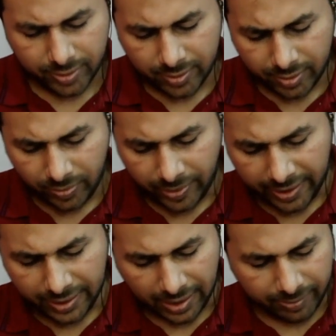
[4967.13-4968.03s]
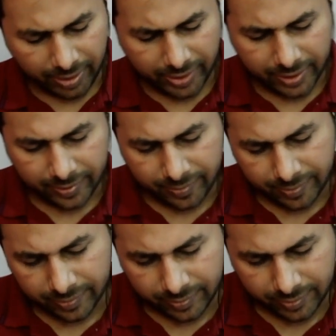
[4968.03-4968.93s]
you find lambda 1,
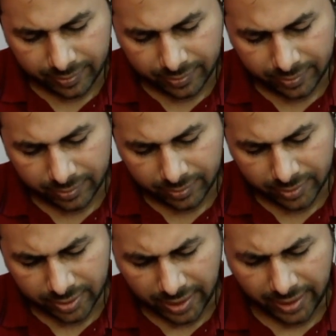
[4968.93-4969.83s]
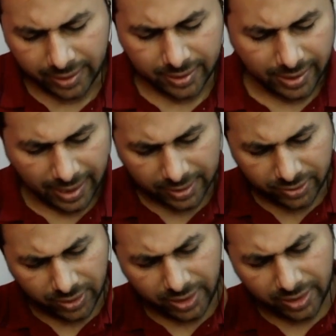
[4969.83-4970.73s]
right?
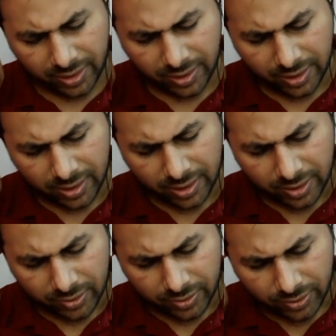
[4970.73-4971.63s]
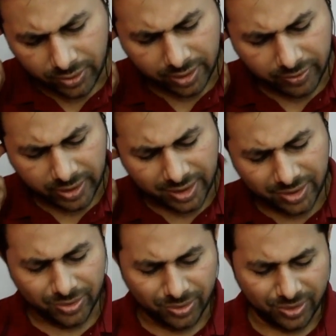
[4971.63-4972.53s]
Actually don't even need
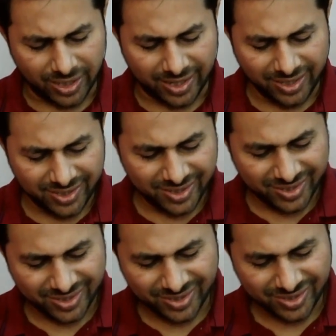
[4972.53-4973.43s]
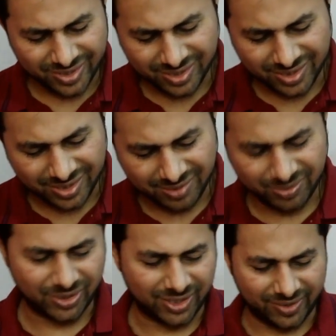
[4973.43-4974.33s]
to do that. I'm
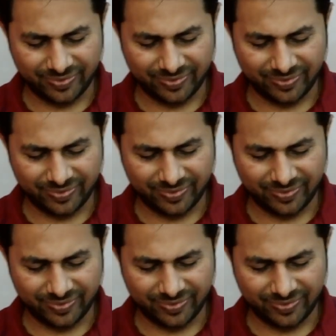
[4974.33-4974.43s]
sorry,